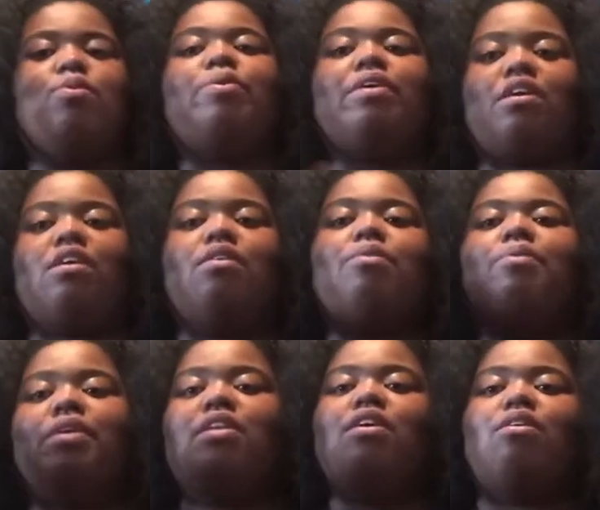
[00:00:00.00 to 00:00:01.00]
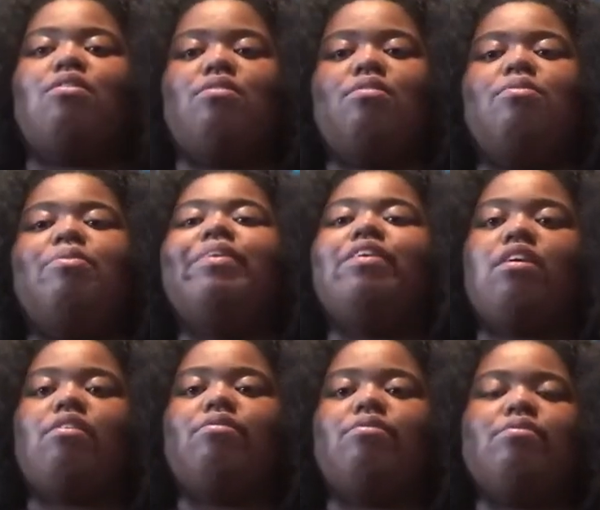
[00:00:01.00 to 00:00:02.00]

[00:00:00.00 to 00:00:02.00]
we here. We know. We know.